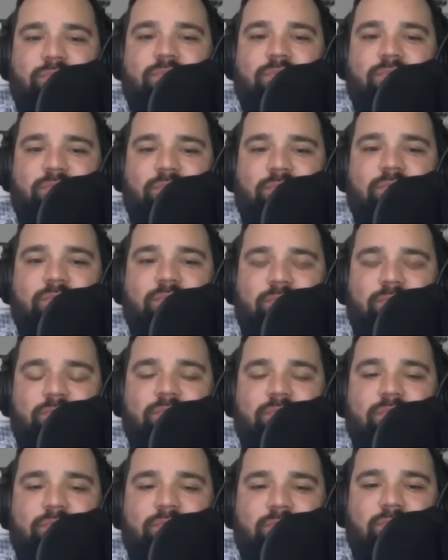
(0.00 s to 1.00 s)

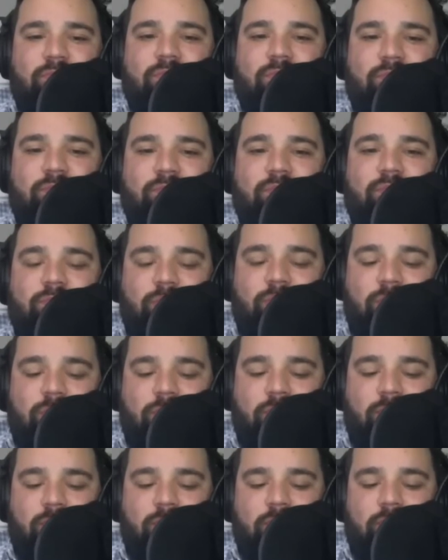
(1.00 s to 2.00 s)

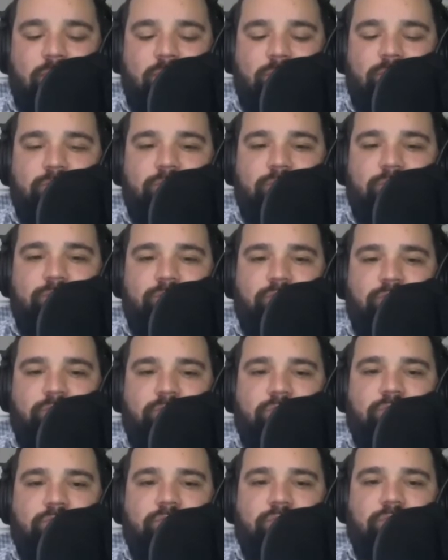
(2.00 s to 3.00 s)

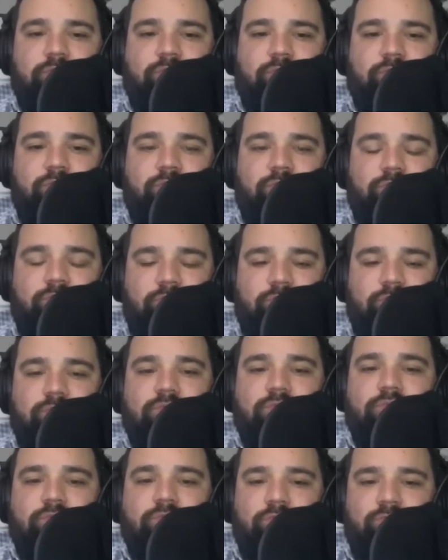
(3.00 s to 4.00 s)

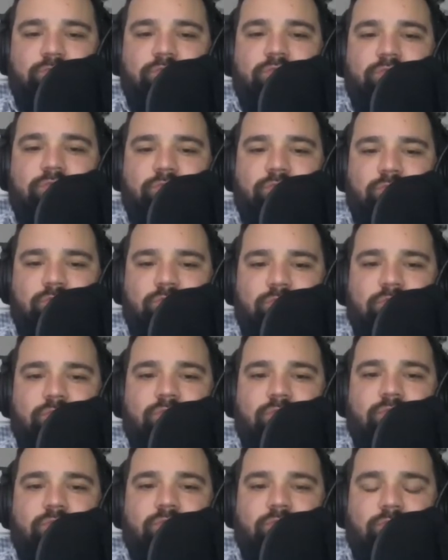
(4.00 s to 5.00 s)

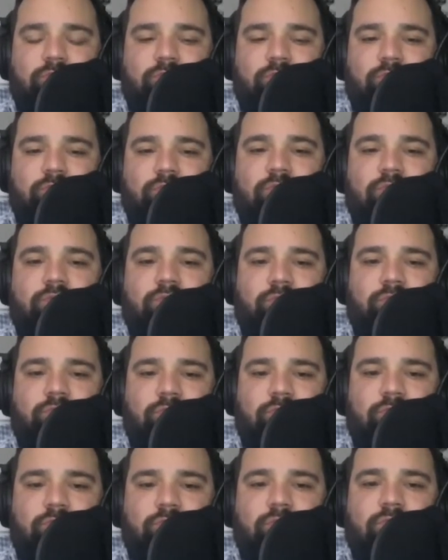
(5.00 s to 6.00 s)

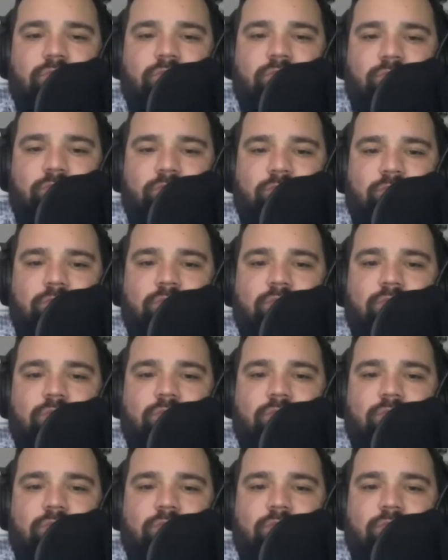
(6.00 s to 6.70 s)
(silent)